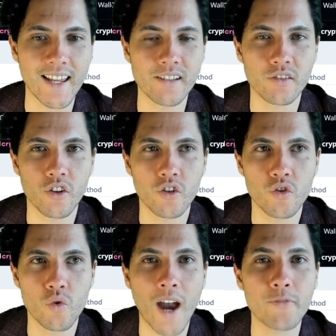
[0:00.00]
is that
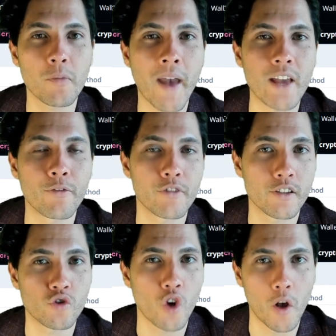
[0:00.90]
you have to pay for
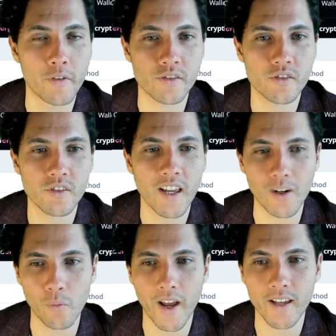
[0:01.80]
this service
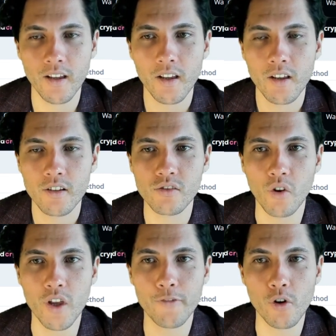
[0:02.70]
in a way.
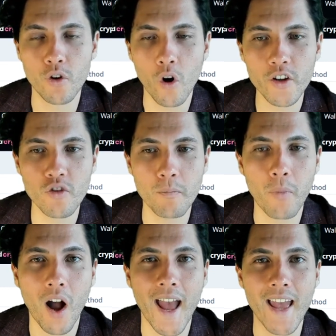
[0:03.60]
So if you're going to
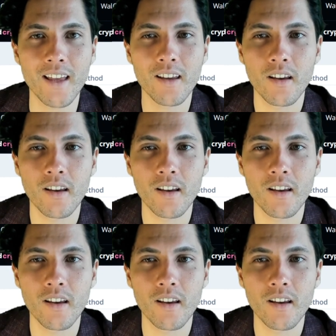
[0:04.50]
buy